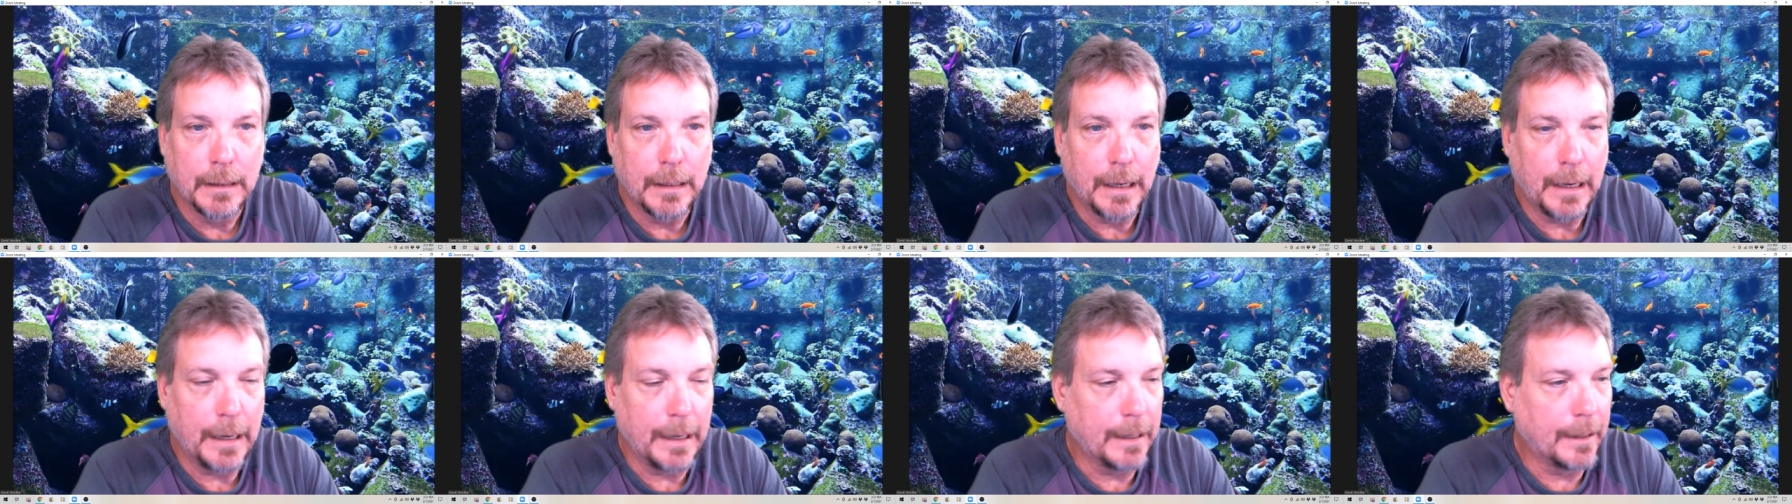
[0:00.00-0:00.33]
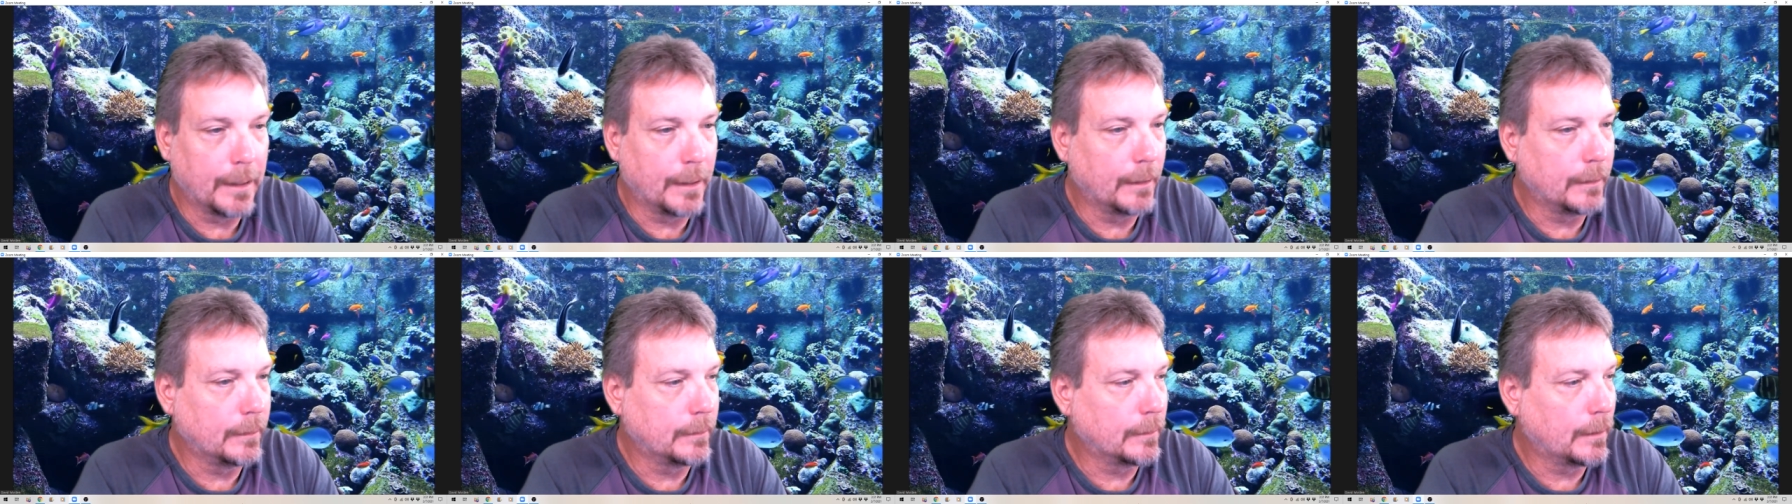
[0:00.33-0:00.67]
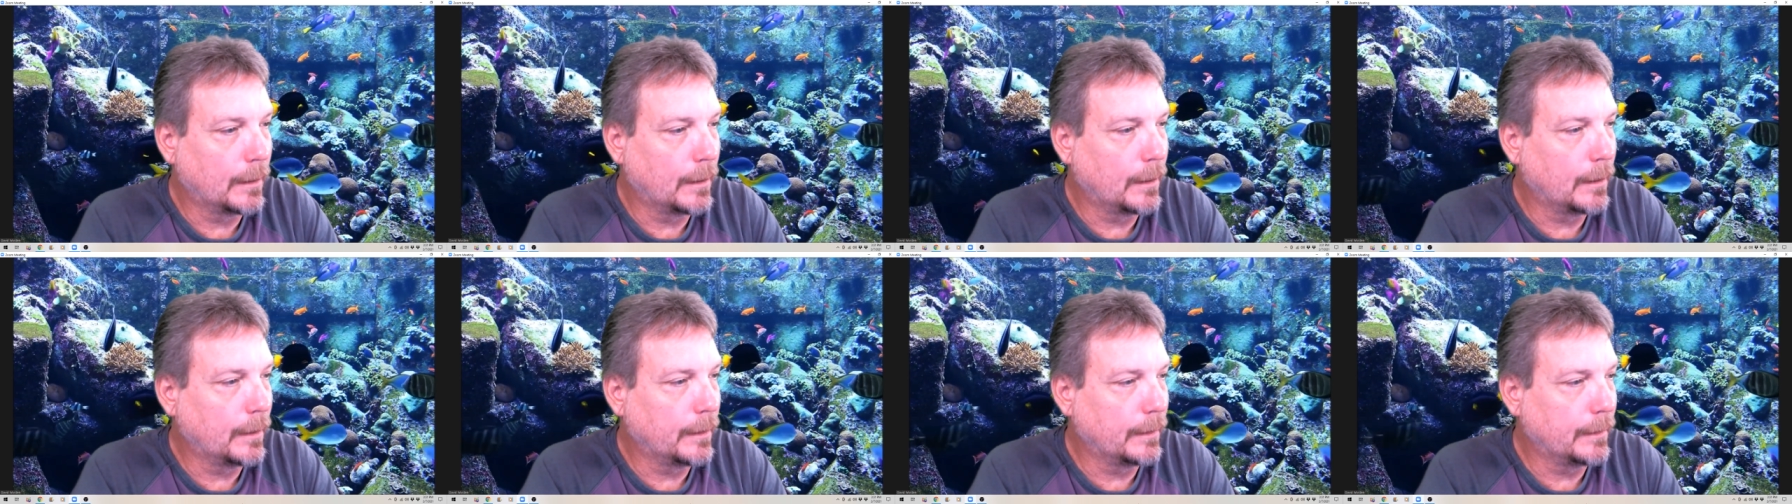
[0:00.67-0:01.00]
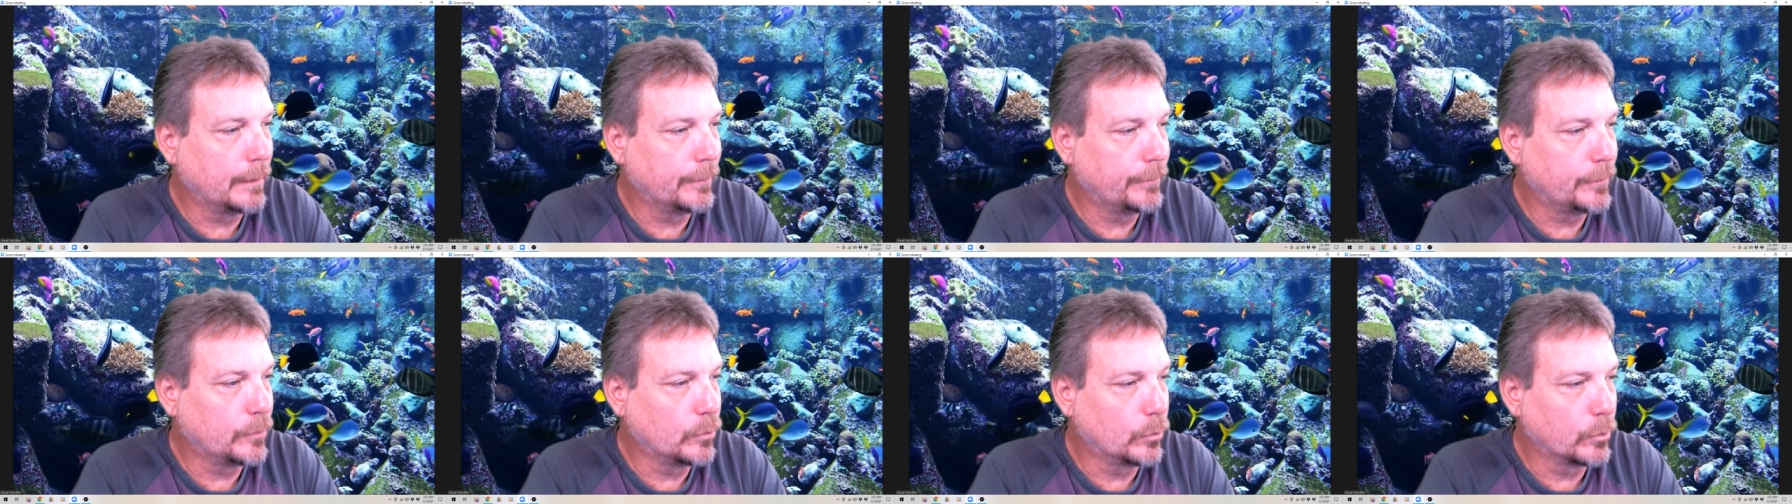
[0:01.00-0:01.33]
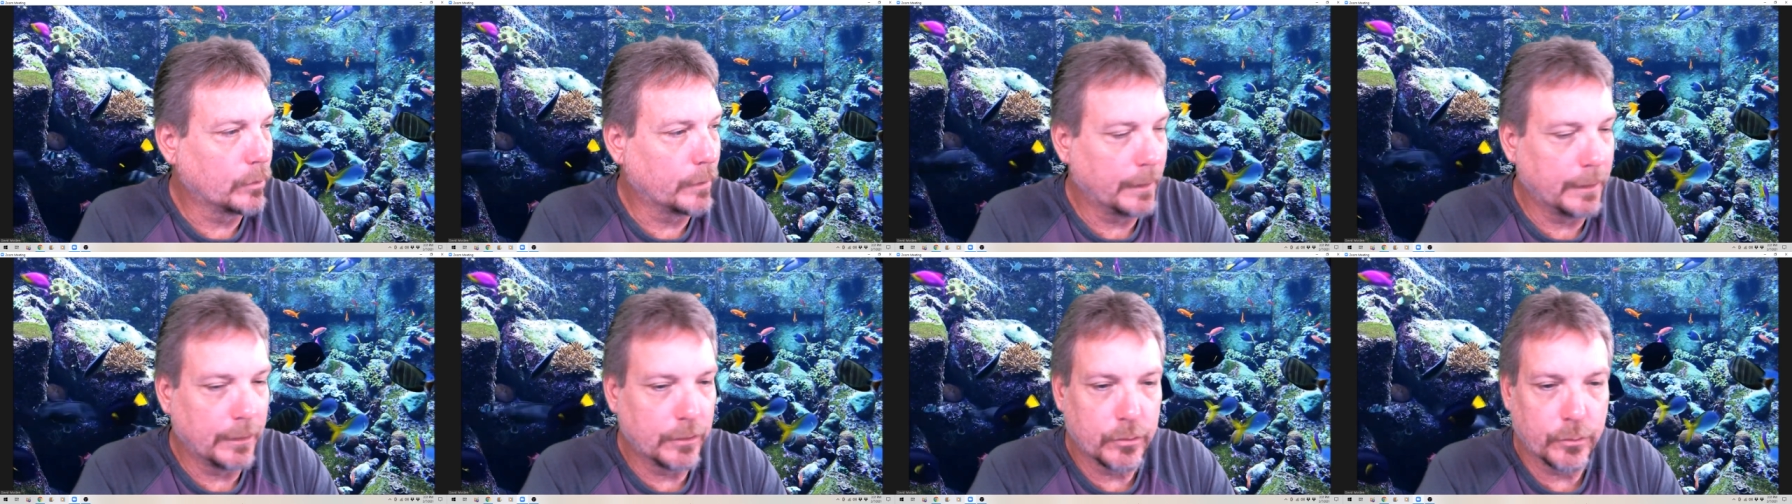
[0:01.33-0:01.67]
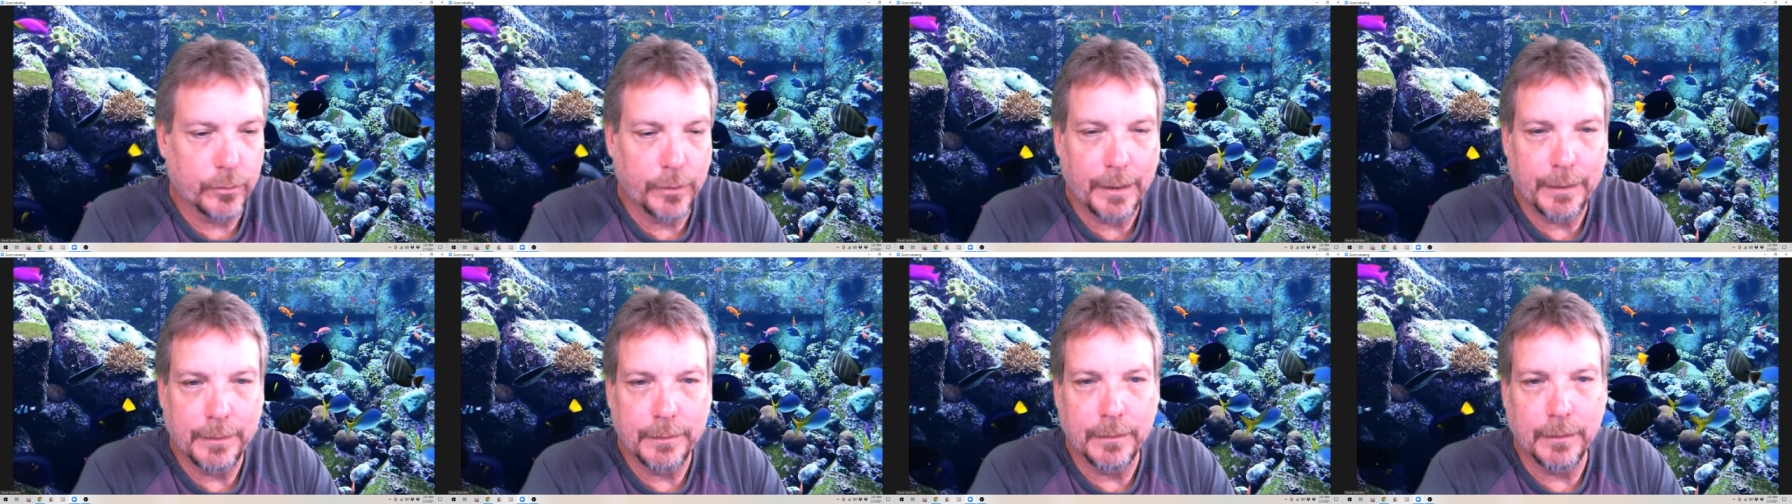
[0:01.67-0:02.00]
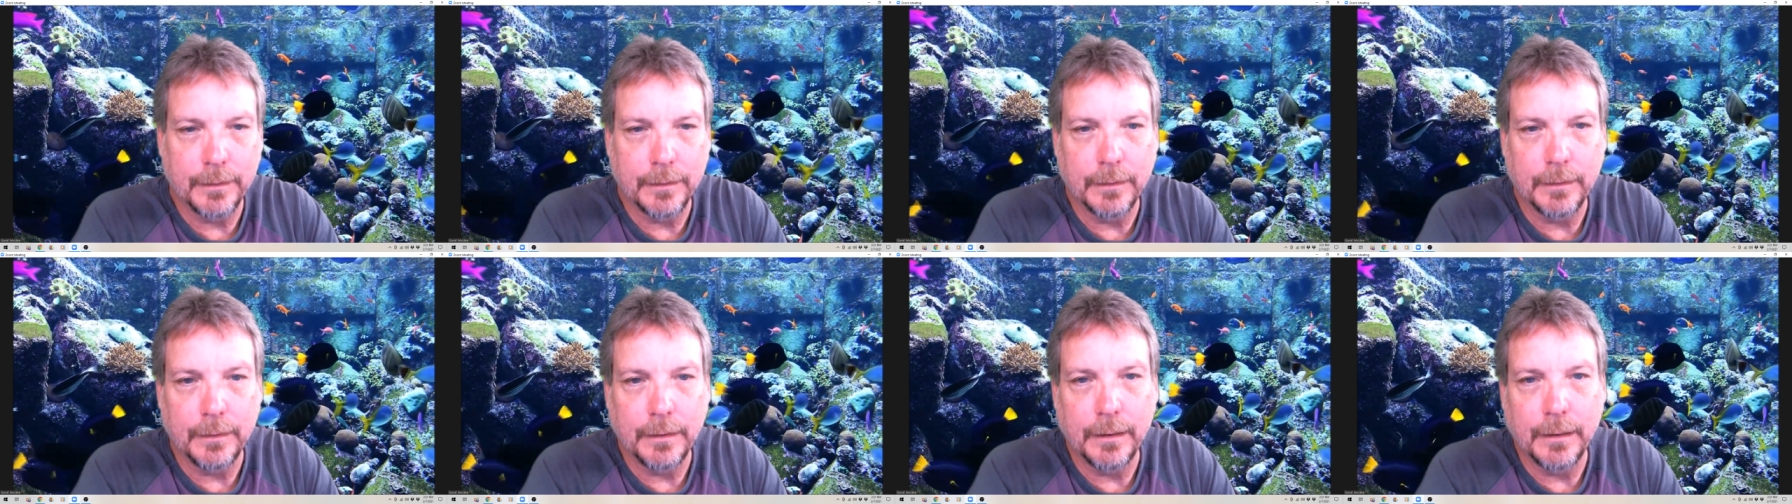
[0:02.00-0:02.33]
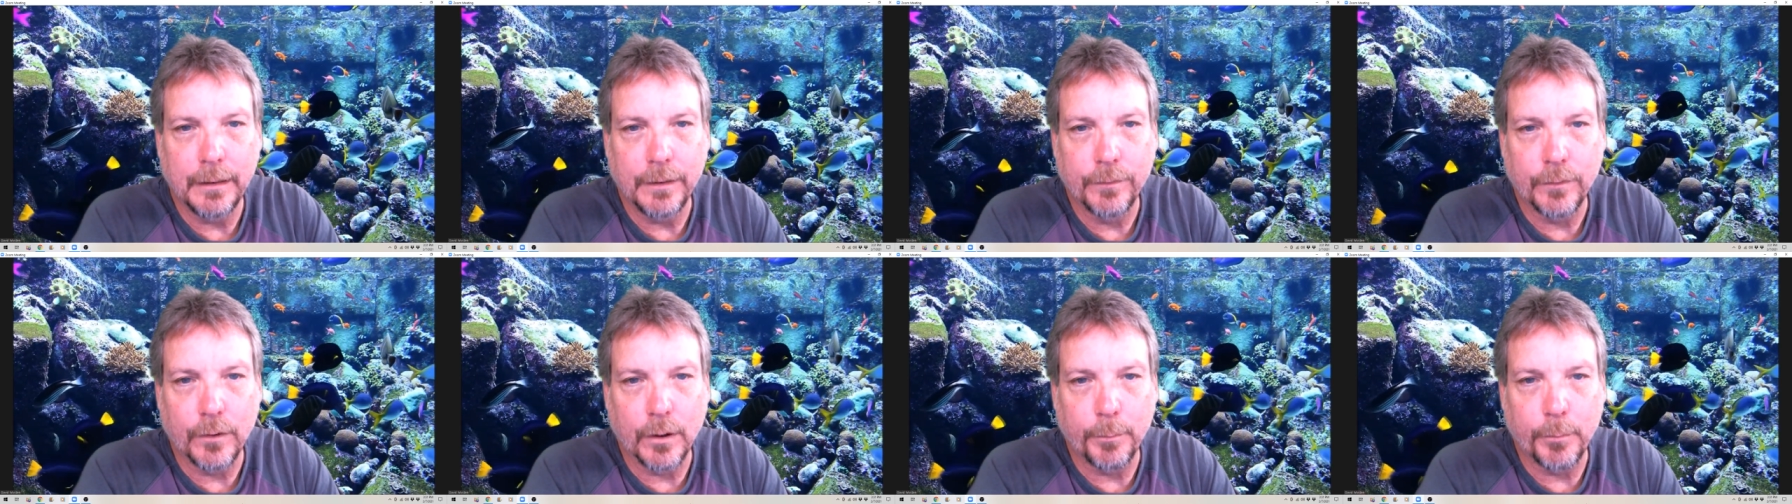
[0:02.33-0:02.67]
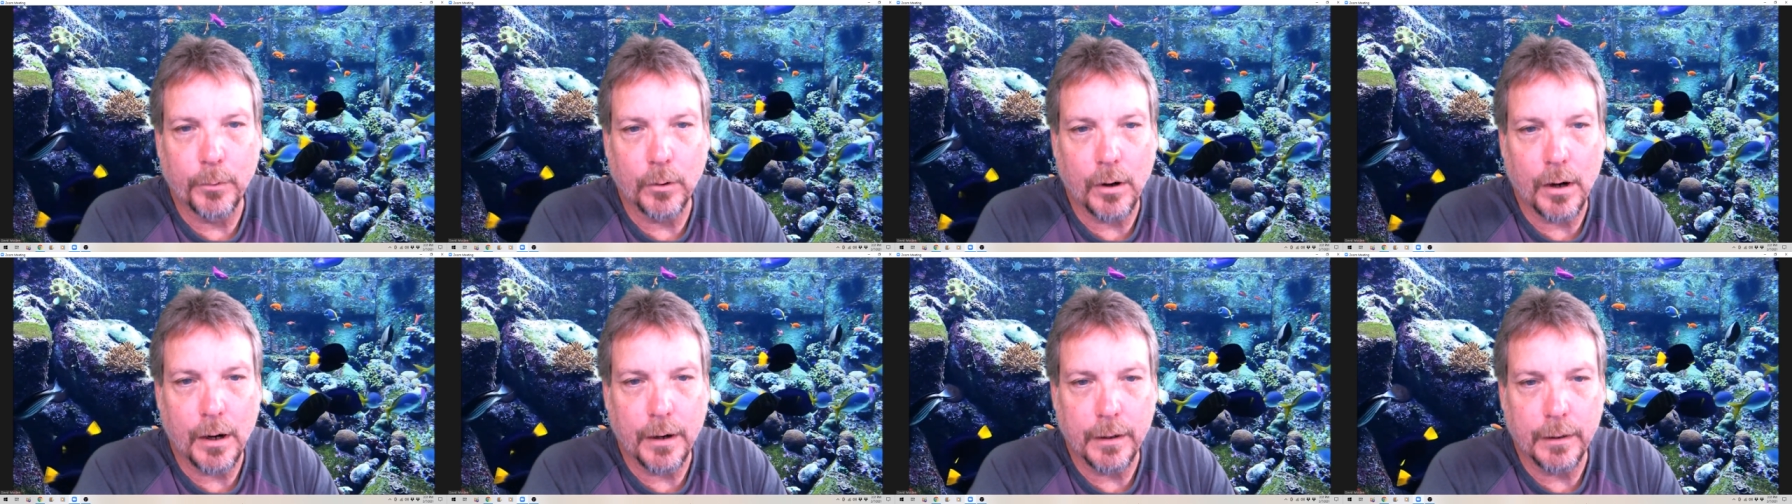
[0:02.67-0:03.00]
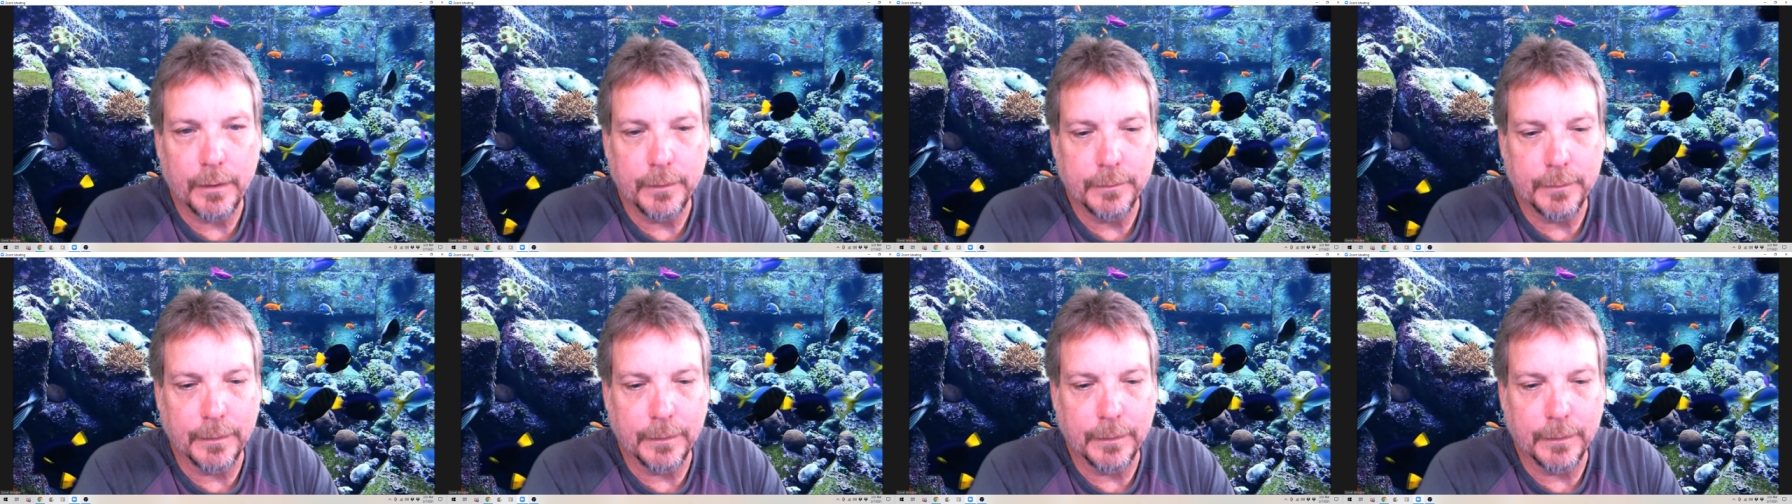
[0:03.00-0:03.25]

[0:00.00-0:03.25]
And uh, if you're interested in any of our products,